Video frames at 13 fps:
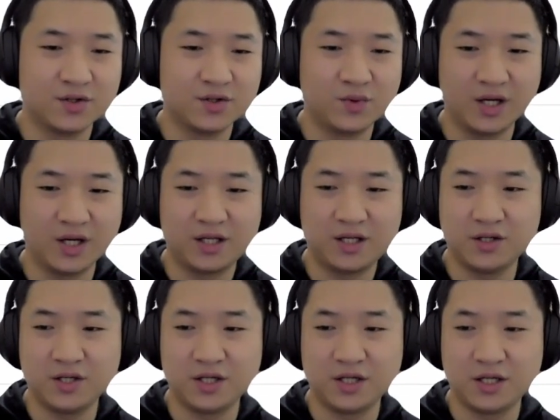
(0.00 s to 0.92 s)
we are
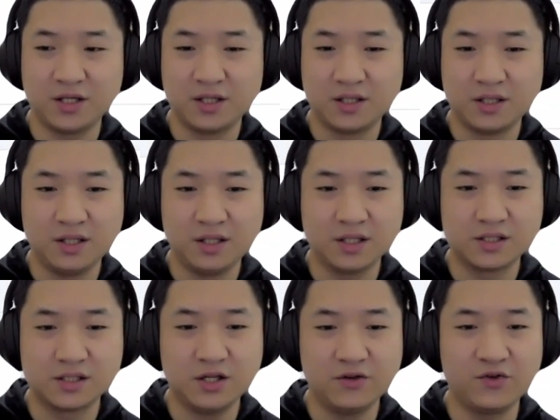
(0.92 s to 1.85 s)
here already.
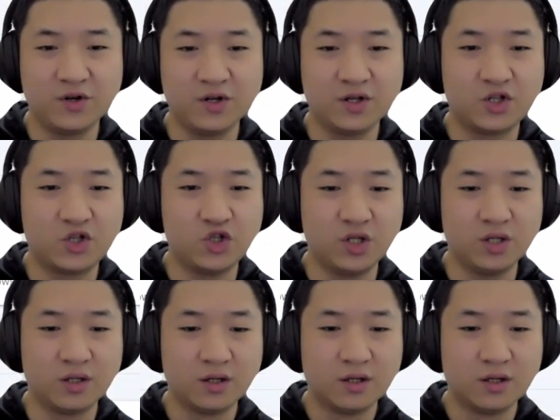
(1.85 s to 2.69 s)
Yes, if you want to